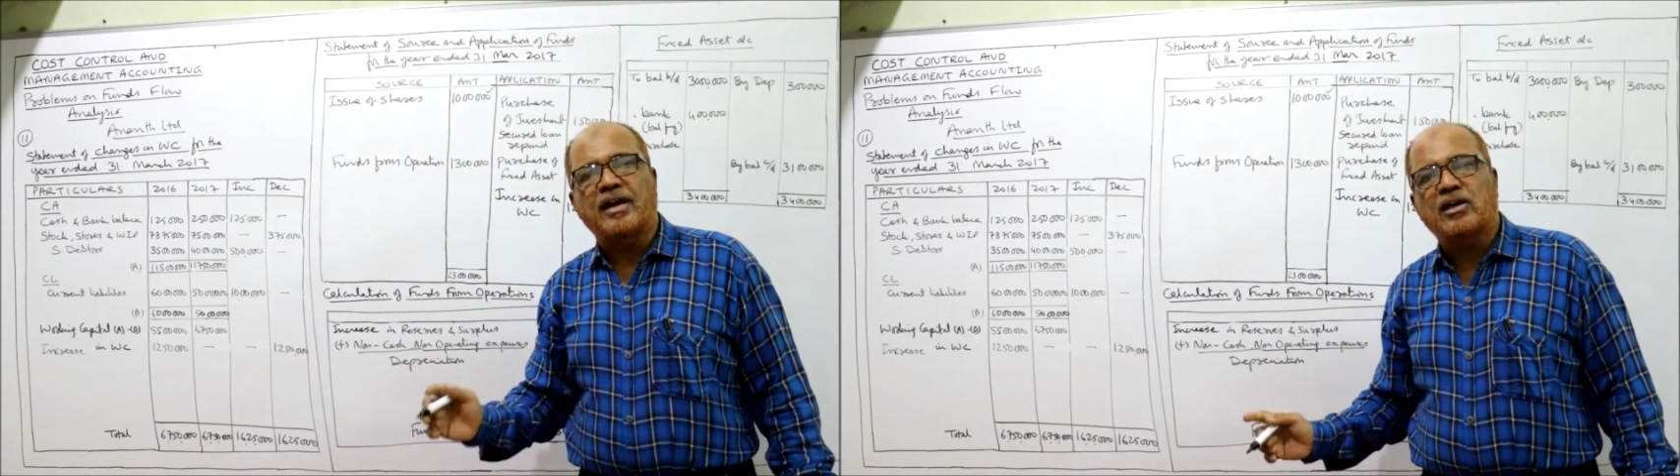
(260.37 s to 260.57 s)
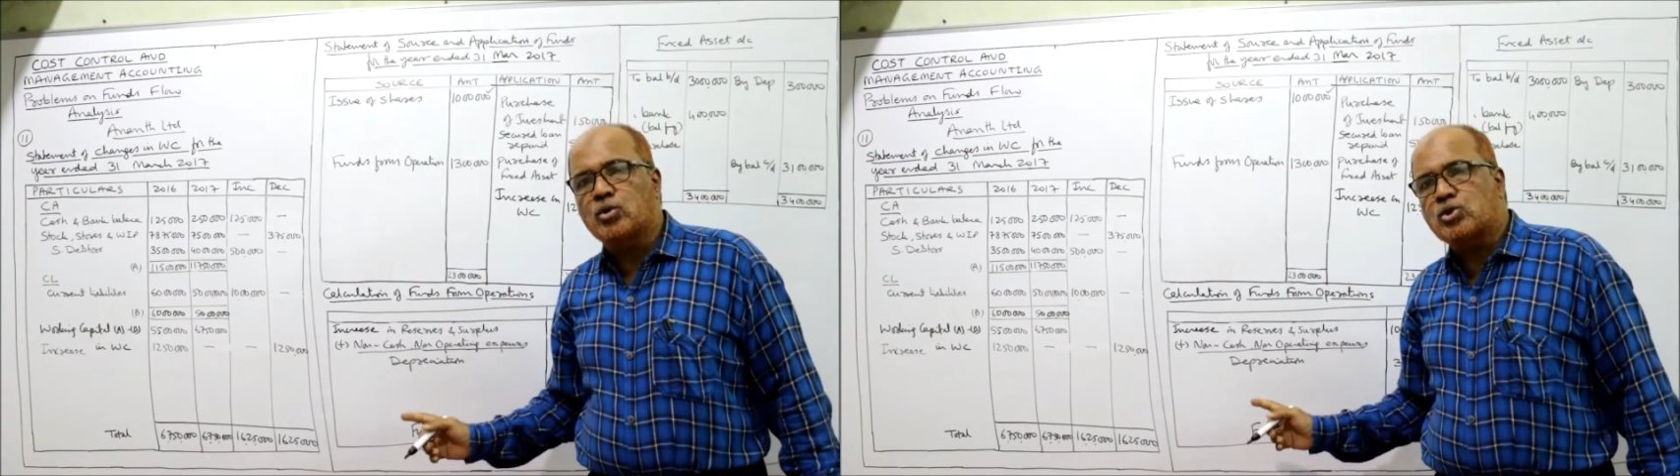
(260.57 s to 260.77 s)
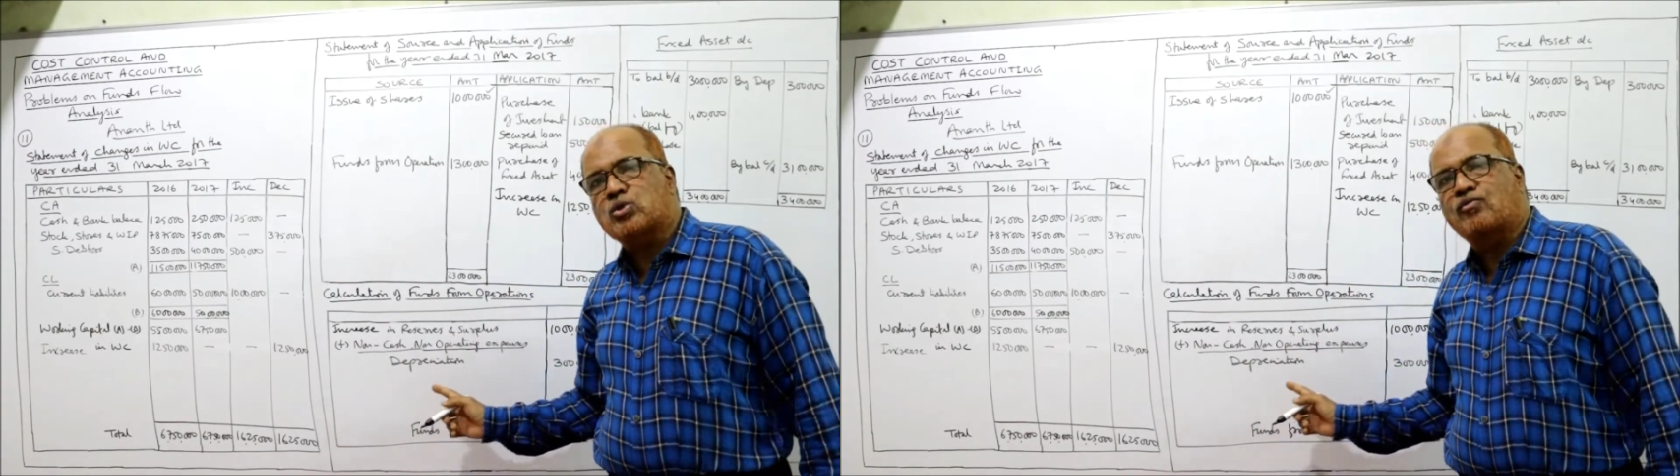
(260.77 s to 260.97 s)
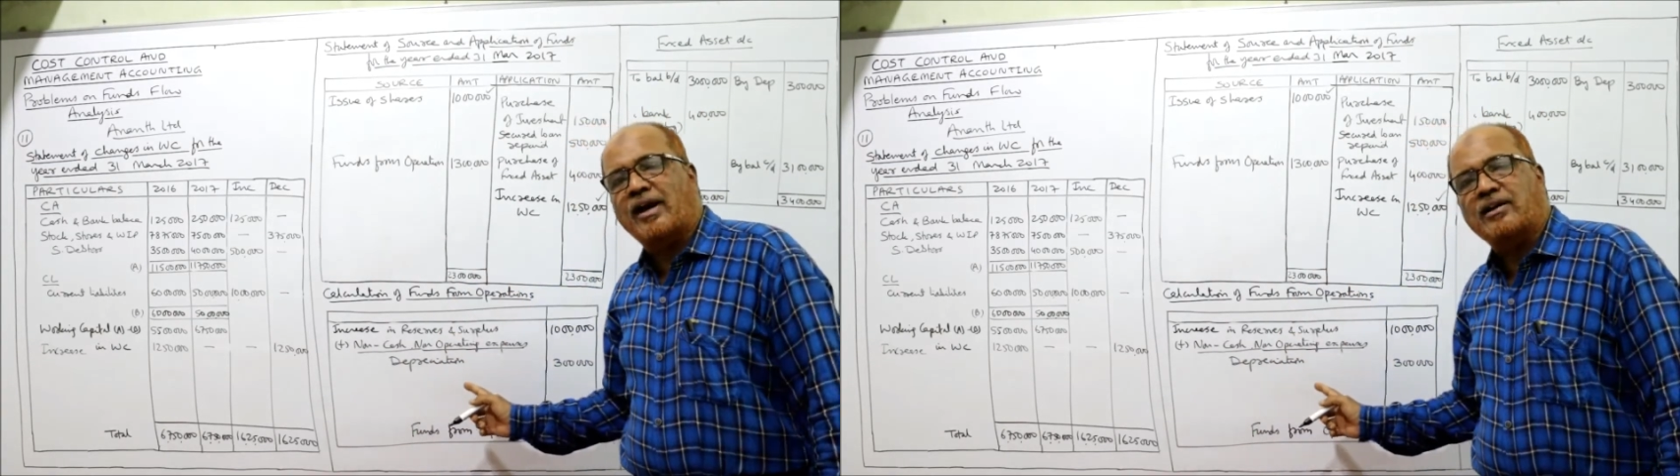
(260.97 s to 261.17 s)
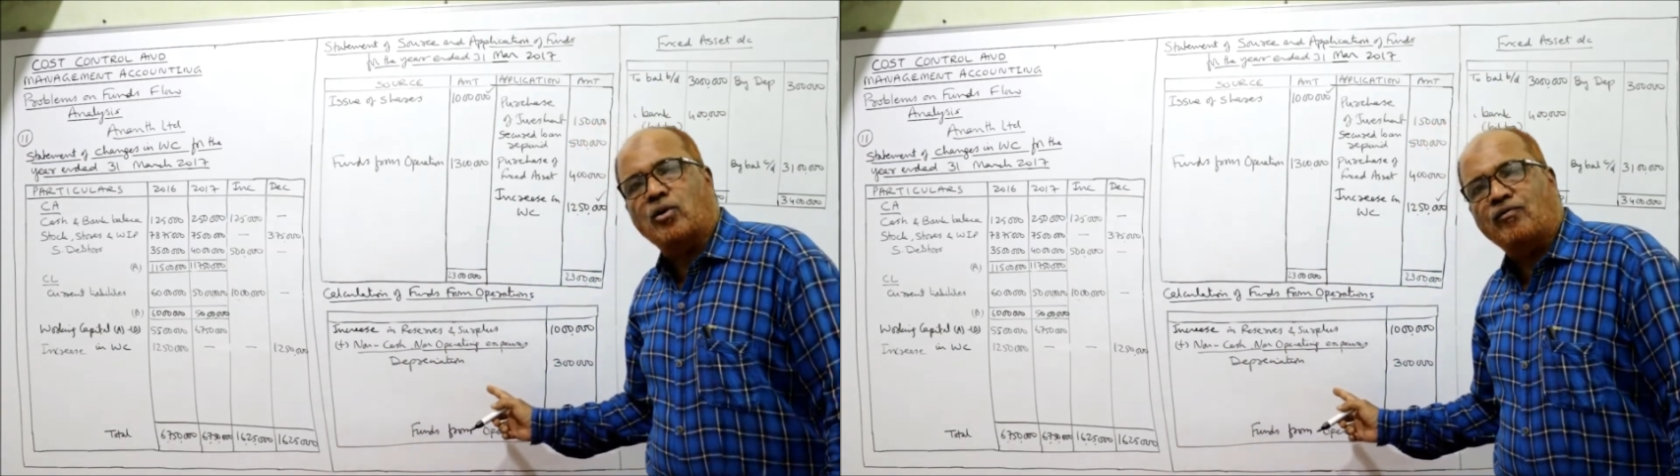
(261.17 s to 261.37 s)
make use to
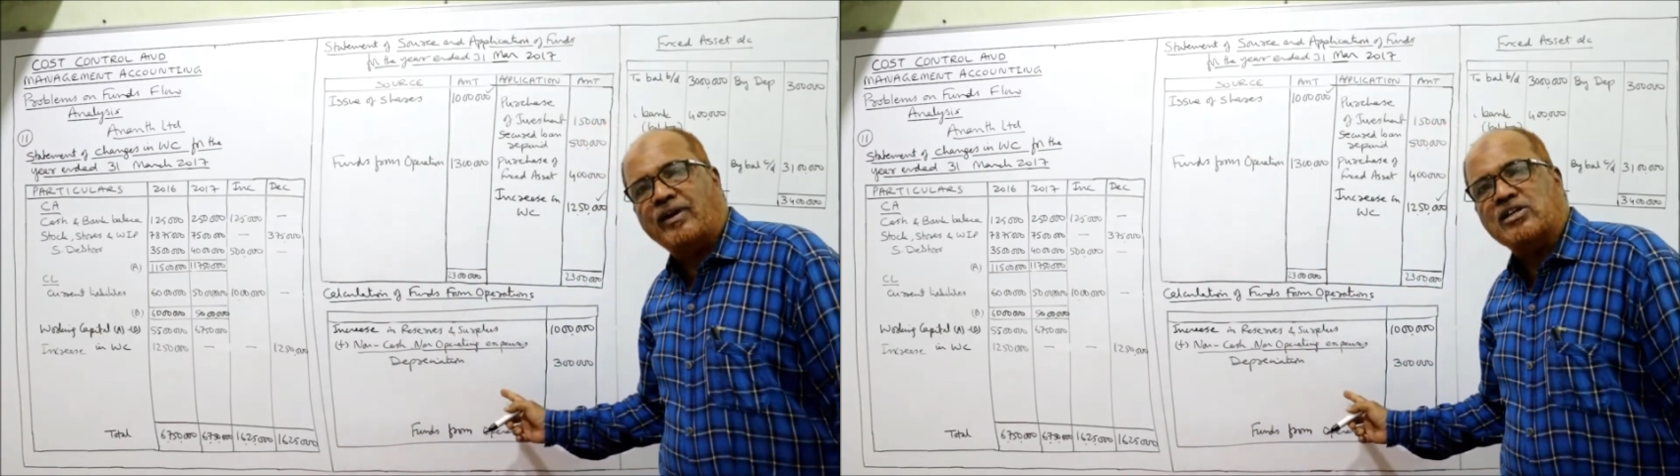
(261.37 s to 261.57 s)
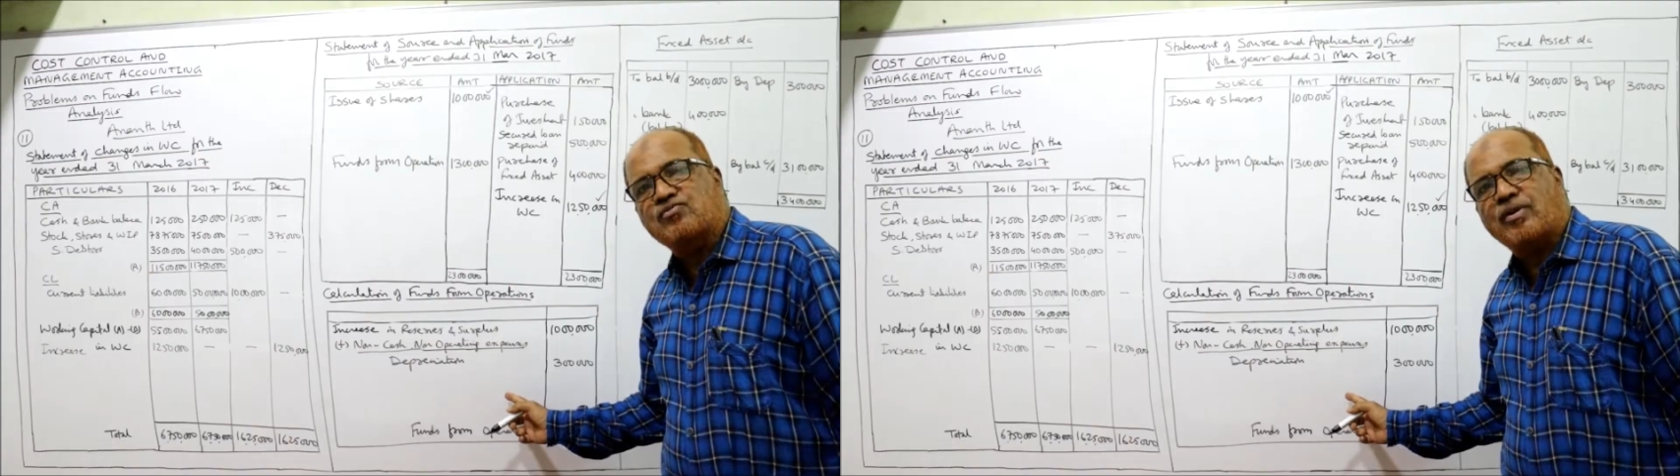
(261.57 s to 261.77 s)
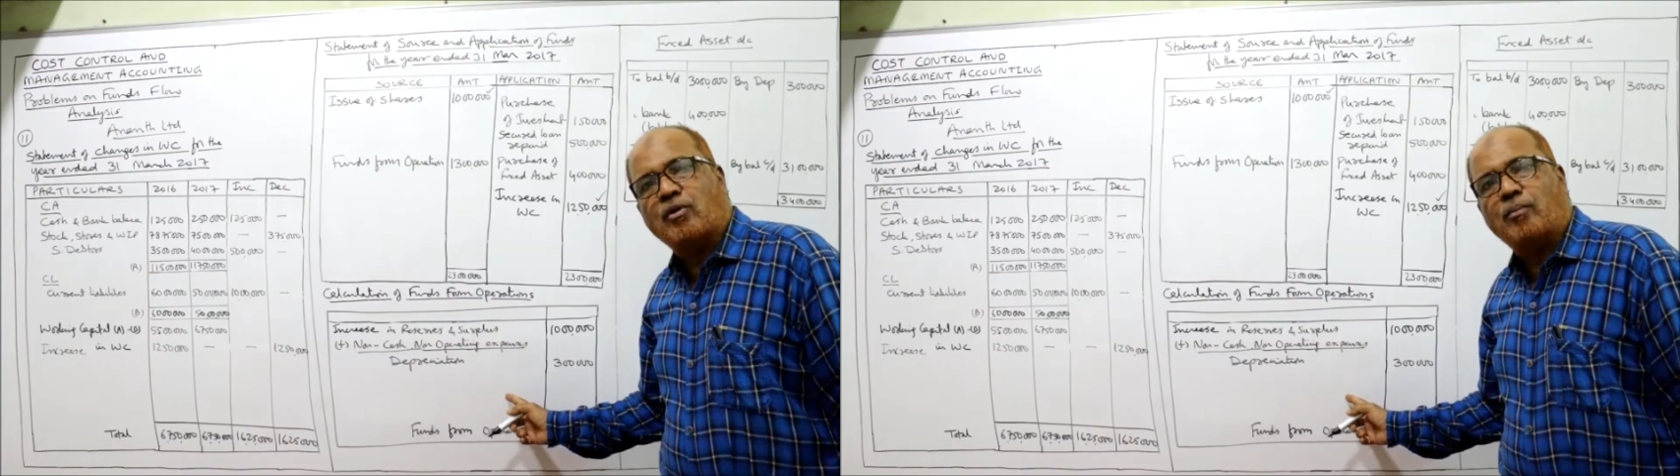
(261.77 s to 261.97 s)
find out funds from